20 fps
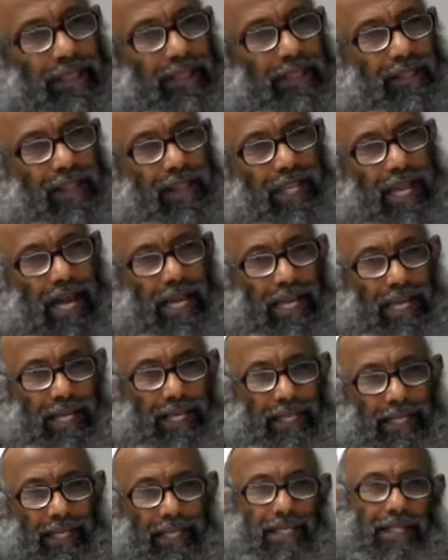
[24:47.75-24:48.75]
al-sanaya.
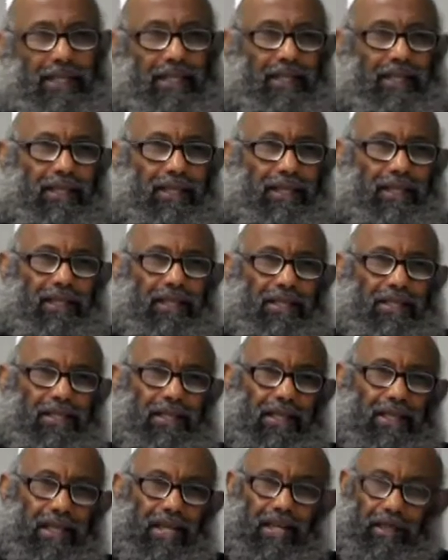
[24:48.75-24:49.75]

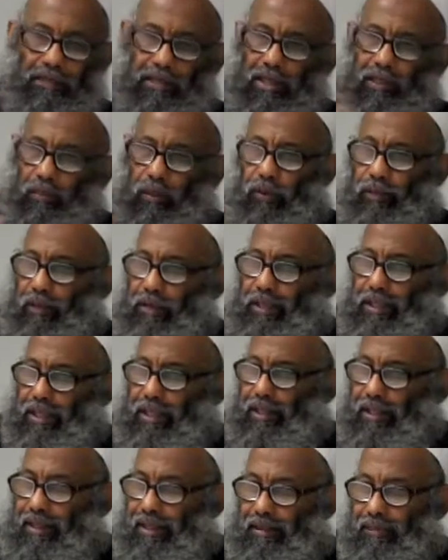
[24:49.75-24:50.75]
Sanaya means
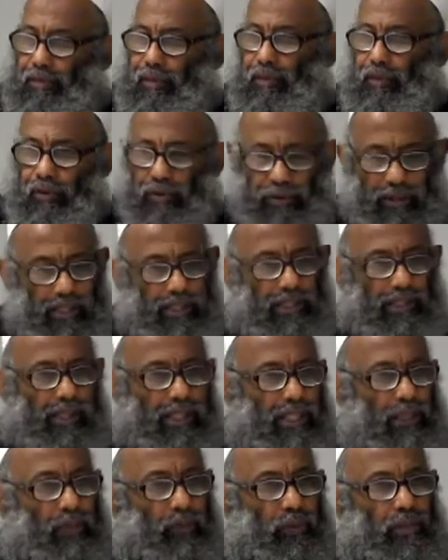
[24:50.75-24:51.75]
profession because it
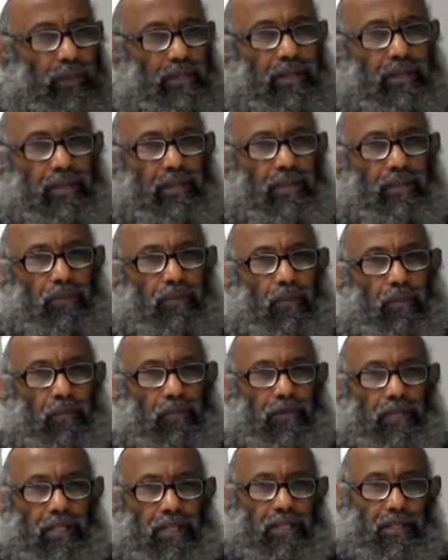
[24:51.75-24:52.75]
deals with
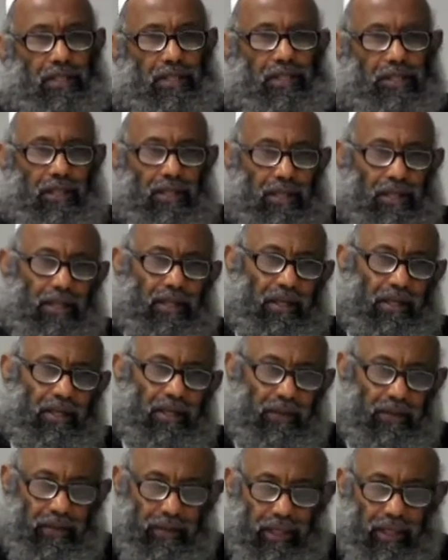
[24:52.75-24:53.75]
professions,
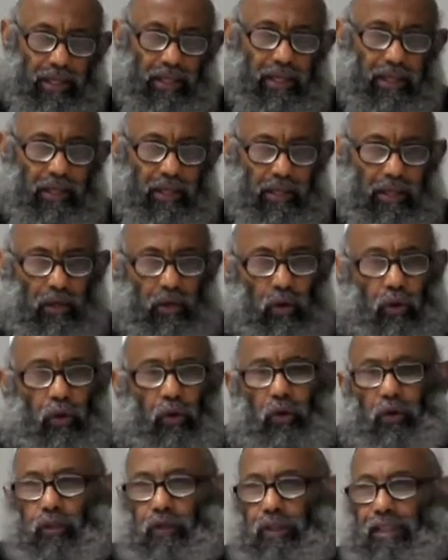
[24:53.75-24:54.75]
okay?
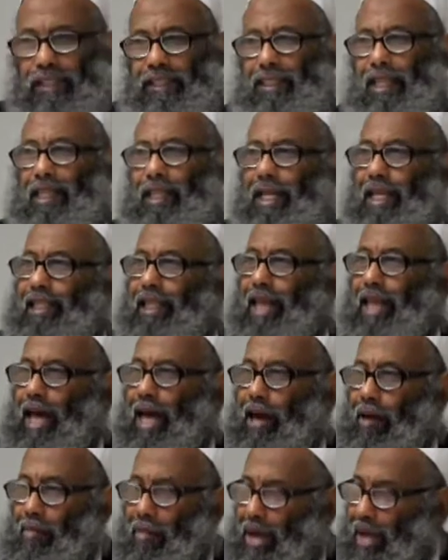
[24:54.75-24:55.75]
Or sharikat
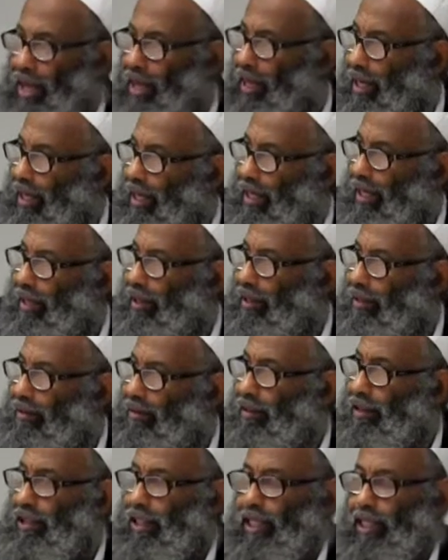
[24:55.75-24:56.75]
al-a'mal,
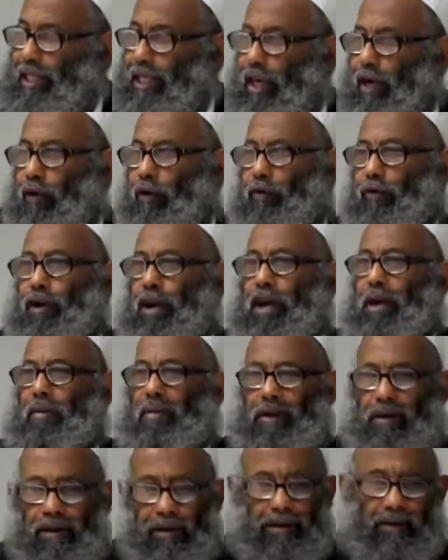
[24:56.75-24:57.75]
the sharika of
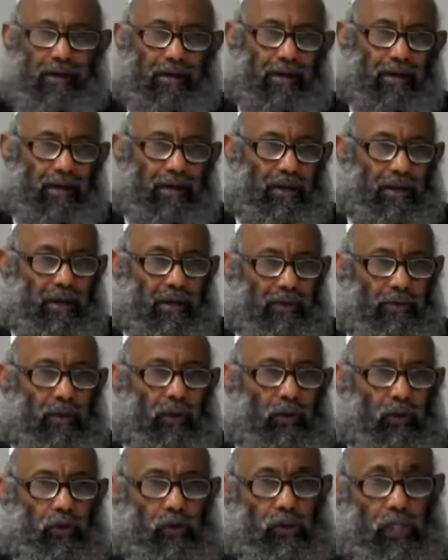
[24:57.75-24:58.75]
labor,
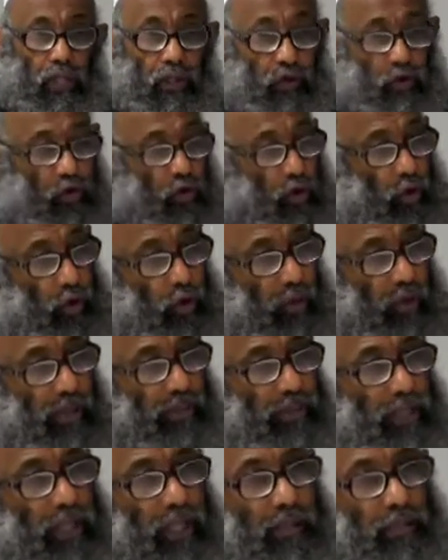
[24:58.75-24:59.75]
because there is no
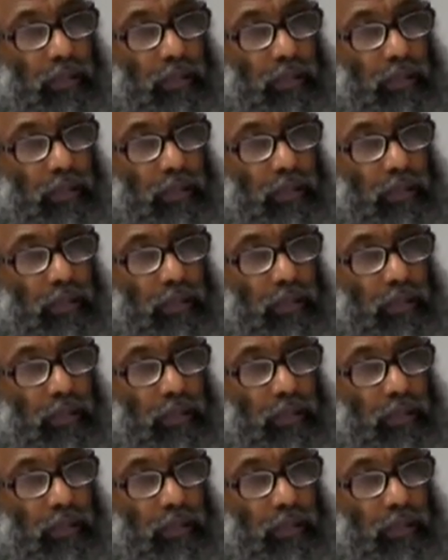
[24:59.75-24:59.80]
capital